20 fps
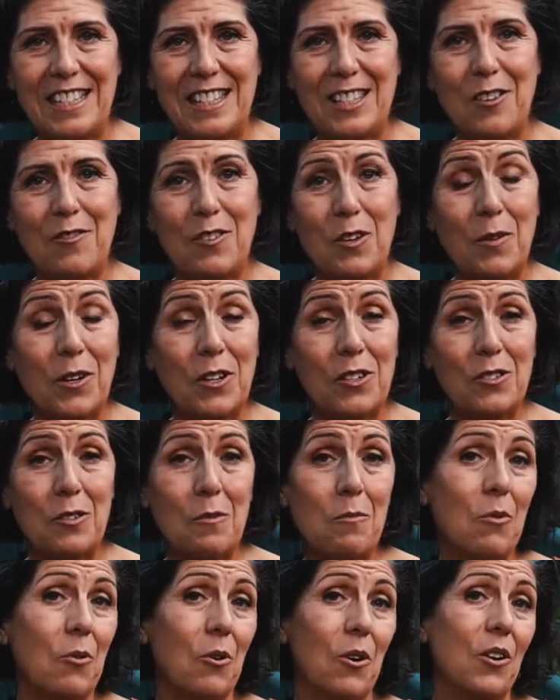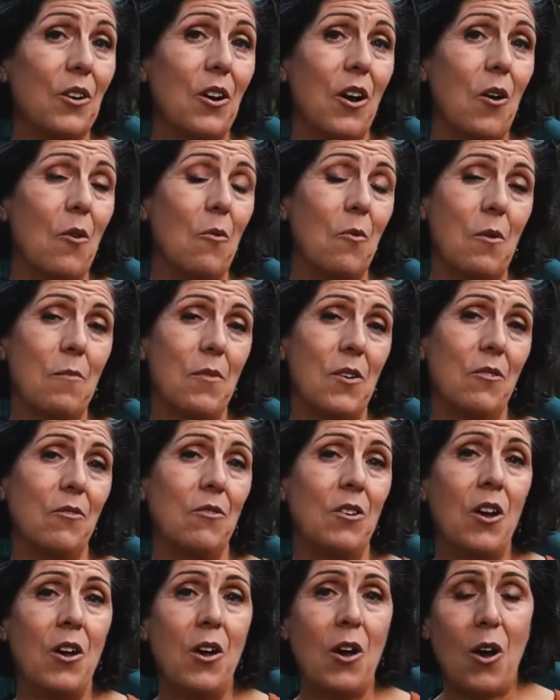So if you want to support a
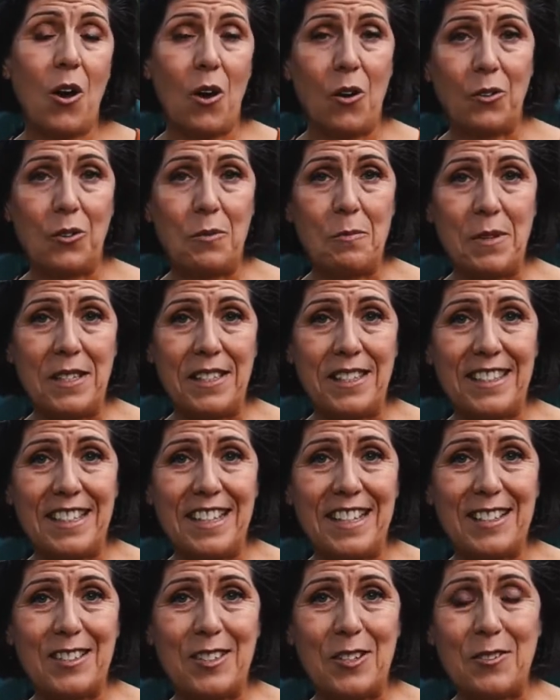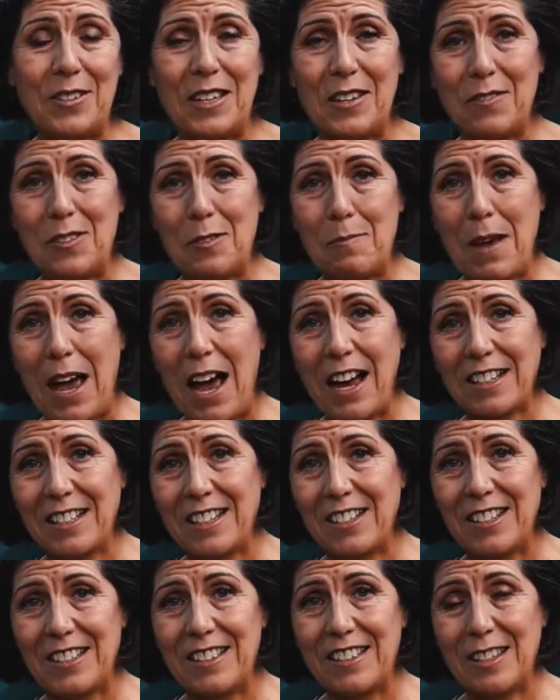woman-owned business who gives back
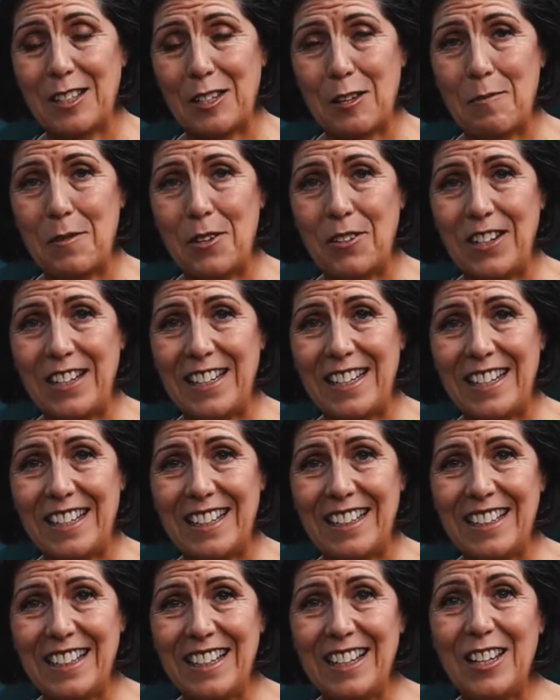to the community,